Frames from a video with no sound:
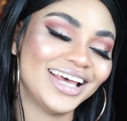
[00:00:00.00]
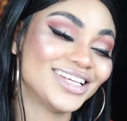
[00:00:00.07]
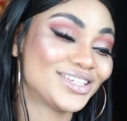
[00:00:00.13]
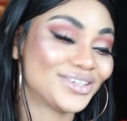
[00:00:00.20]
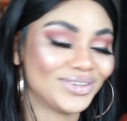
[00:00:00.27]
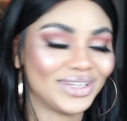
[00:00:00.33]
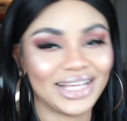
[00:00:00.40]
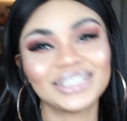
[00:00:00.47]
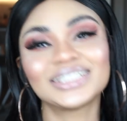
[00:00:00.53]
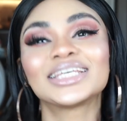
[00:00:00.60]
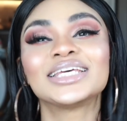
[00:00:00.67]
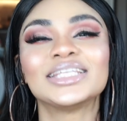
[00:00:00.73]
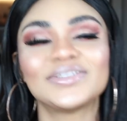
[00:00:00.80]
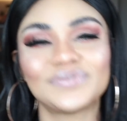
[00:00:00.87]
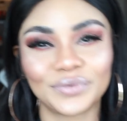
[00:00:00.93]
So that's
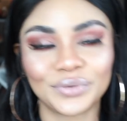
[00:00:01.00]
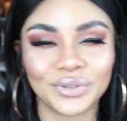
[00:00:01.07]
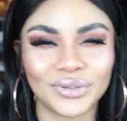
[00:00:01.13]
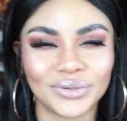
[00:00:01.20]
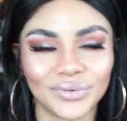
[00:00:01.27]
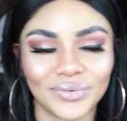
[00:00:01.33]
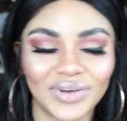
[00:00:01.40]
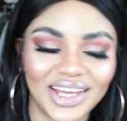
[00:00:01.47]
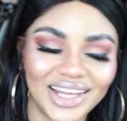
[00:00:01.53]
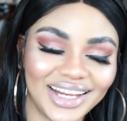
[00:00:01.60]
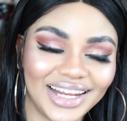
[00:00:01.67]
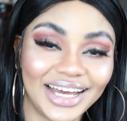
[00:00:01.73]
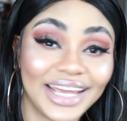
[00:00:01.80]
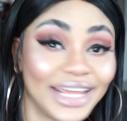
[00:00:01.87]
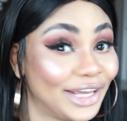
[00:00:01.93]
kids for you.
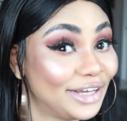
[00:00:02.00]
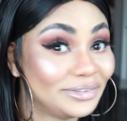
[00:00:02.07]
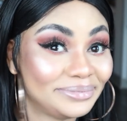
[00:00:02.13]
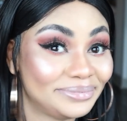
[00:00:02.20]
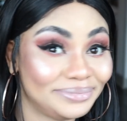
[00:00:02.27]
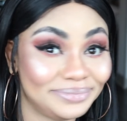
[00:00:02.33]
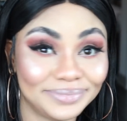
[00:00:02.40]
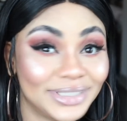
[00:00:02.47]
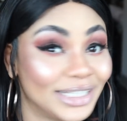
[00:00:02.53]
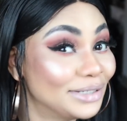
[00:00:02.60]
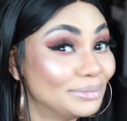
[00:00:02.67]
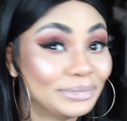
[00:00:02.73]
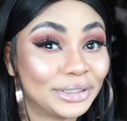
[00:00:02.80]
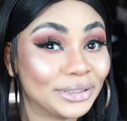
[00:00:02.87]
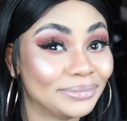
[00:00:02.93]
And I am a
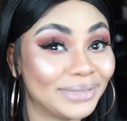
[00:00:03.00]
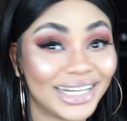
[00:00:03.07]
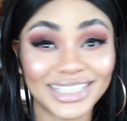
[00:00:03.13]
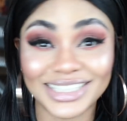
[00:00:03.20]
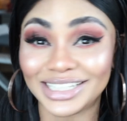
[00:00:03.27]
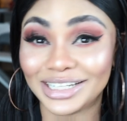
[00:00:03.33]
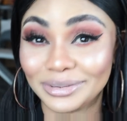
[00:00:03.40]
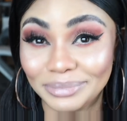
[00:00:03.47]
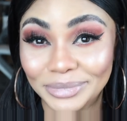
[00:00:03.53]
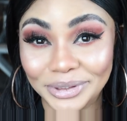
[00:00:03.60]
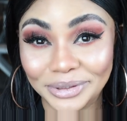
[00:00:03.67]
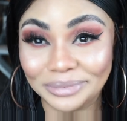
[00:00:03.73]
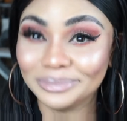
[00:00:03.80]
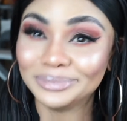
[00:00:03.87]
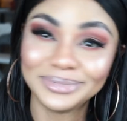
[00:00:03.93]
mom. Hashtag
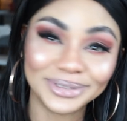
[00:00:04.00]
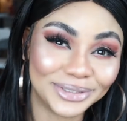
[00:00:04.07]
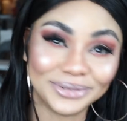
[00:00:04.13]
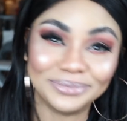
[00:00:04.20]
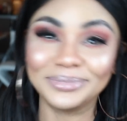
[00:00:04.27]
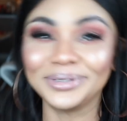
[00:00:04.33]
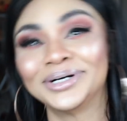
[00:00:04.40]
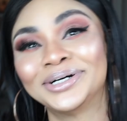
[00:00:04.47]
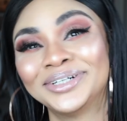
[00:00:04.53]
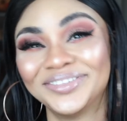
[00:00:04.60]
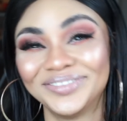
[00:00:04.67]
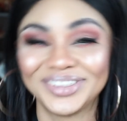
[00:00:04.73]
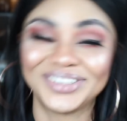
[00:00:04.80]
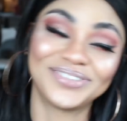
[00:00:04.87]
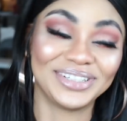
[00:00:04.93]
mom, good mom,
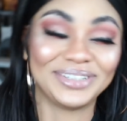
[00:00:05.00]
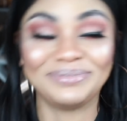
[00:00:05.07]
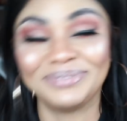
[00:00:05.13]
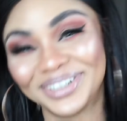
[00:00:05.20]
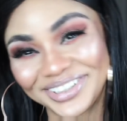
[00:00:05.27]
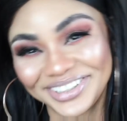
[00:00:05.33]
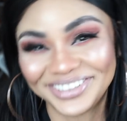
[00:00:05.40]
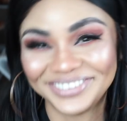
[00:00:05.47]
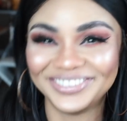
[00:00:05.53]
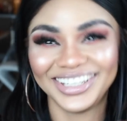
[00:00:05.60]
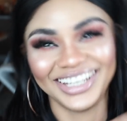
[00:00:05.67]
sweet mom.